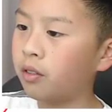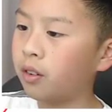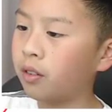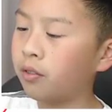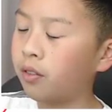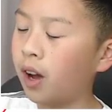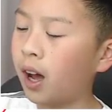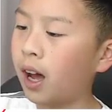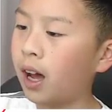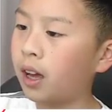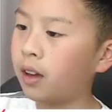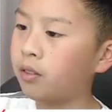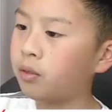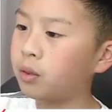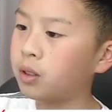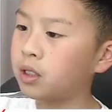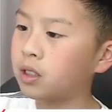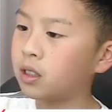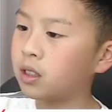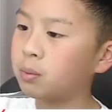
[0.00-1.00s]

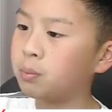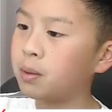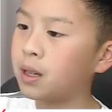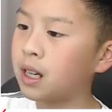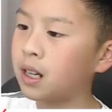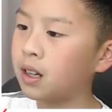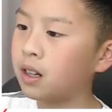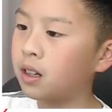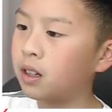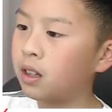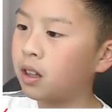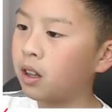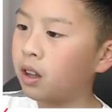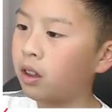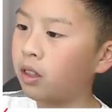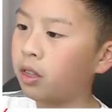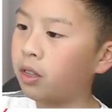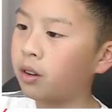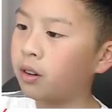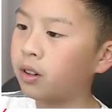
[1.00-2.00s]
3/5 would just be
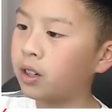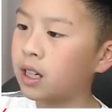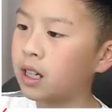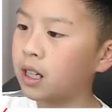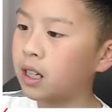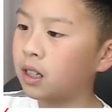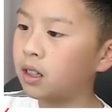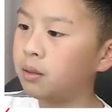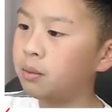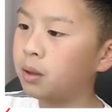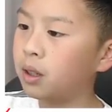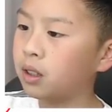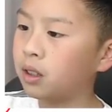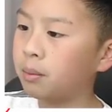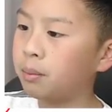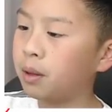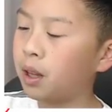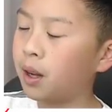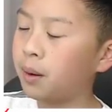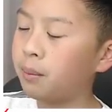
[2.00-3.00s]

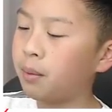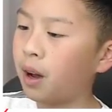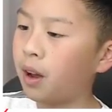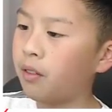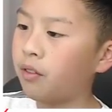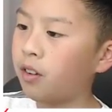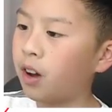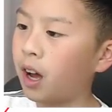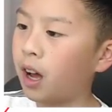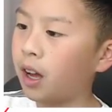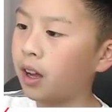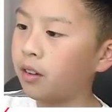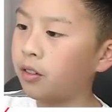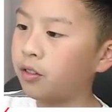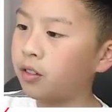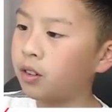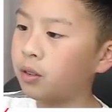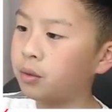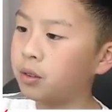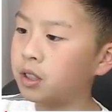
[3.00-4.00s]
3 multiplied by
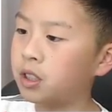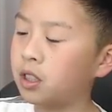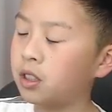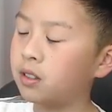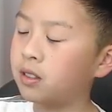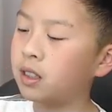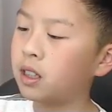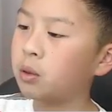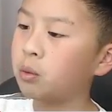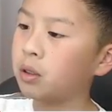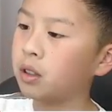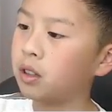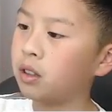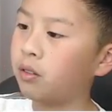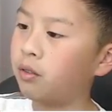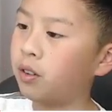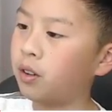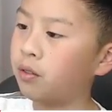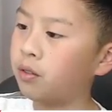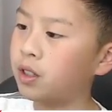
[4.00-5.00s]
5, which is
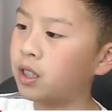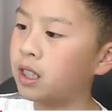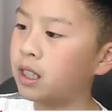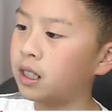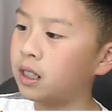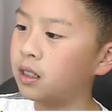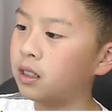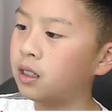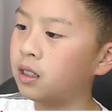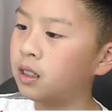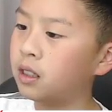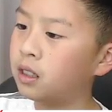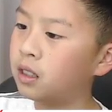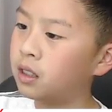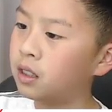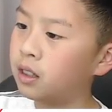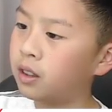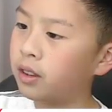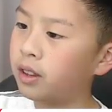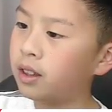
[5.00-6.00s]
equal to 15.
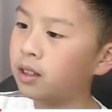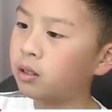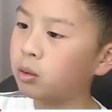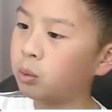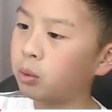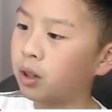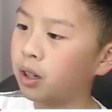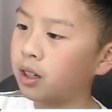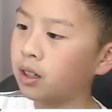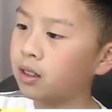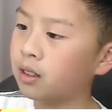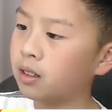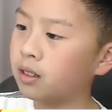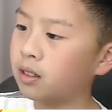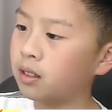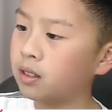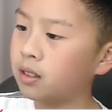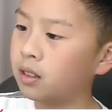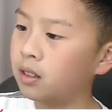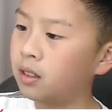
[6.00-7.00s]
This
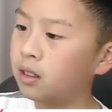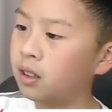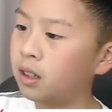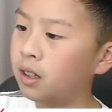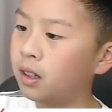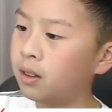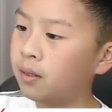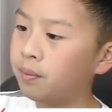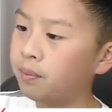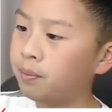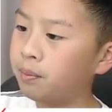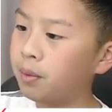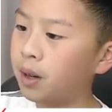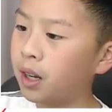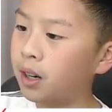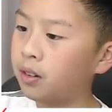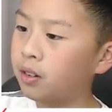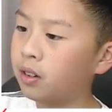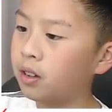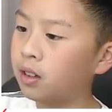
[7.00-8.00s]
works,
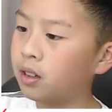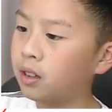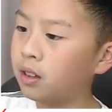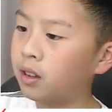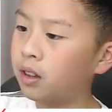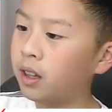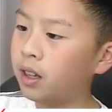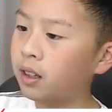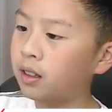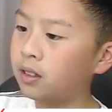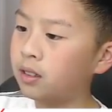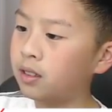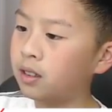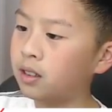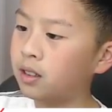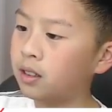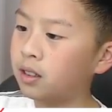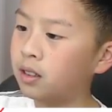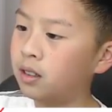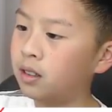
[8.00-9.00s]
but
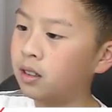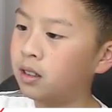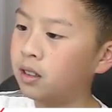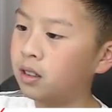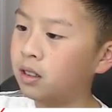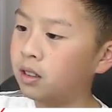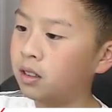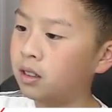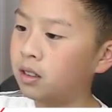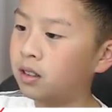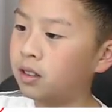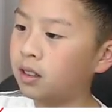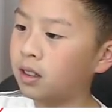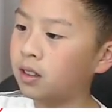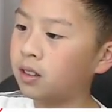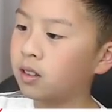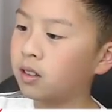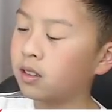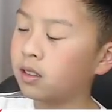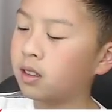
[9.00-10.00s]
this
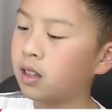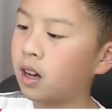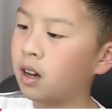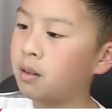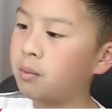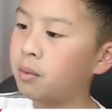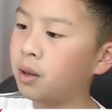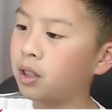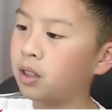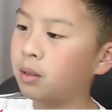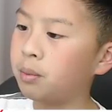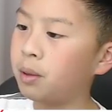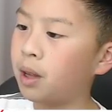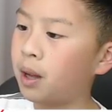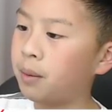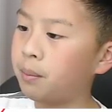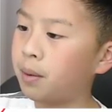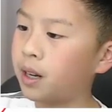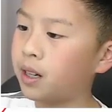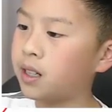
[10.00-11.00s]
6
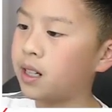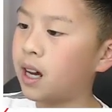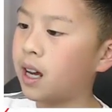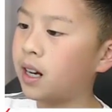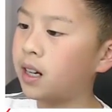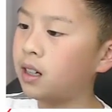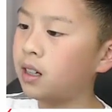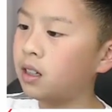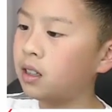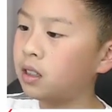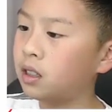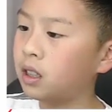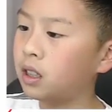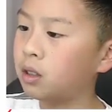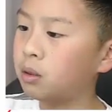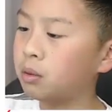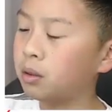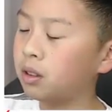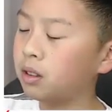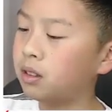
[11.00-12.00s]
multiplied by
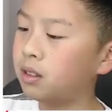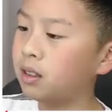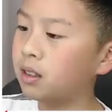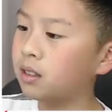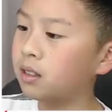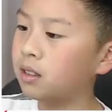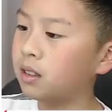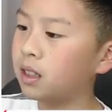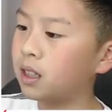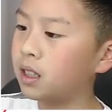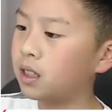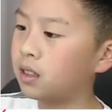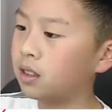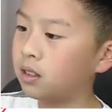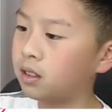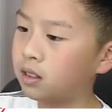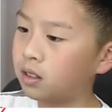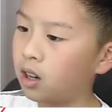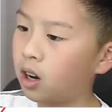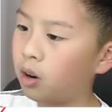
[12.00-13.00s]
10 equals
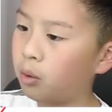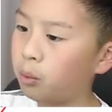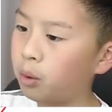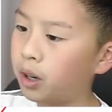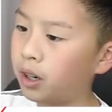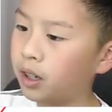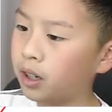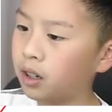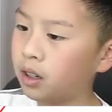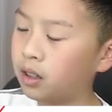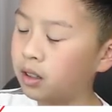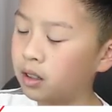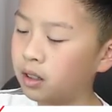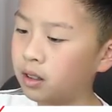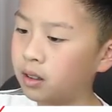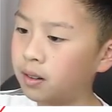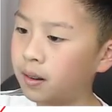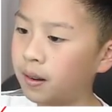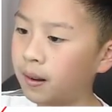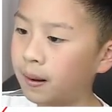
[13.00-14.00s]
60 does not
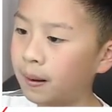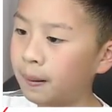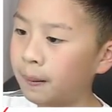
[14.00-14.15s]
work.